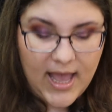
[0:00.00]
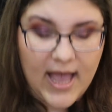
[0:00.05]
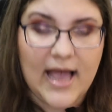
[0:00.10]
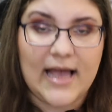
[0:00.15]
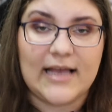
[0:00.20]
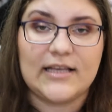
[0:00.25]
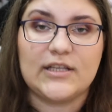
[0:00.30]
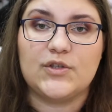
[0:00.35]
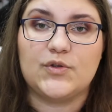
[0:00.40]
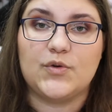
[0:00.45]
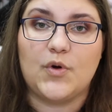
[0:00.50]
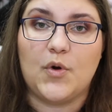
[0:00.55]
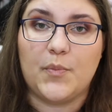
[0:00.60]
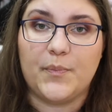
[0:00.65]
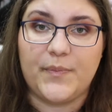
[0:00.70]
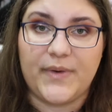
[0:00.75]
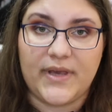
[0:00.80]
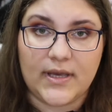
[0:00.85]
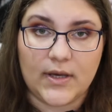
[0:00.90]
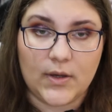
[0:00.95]
Astral
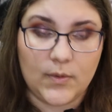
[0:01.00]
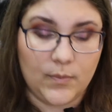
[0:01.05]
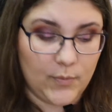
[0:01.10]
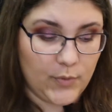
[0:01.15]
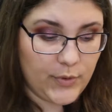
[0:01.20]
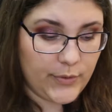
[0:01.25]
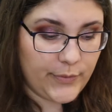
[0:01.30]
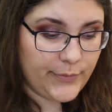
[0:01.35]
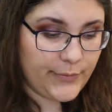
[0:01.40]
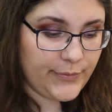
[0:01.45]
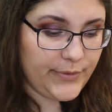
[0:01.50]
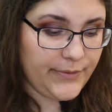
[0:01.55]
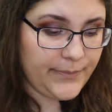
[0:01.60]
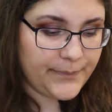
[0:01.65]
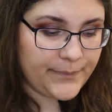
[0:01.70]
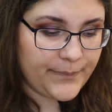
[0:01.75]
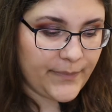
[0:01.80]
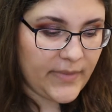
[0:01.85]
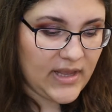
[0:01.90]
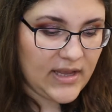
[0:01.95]
Pink Moon
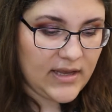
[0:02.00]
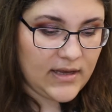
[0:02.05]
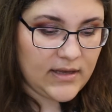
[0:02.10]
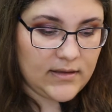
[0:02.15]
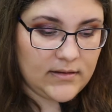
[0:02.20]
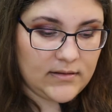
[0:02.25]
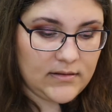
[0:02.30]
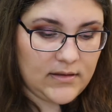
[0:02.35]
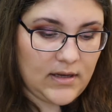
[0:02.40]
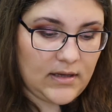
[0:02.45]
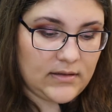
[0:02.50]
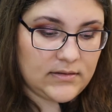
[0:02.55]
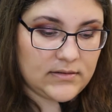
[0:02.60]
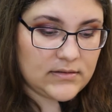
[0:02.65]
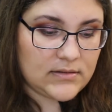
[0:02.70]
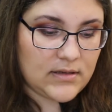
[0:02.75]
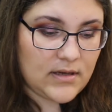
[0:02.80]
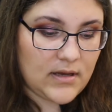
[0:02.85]
that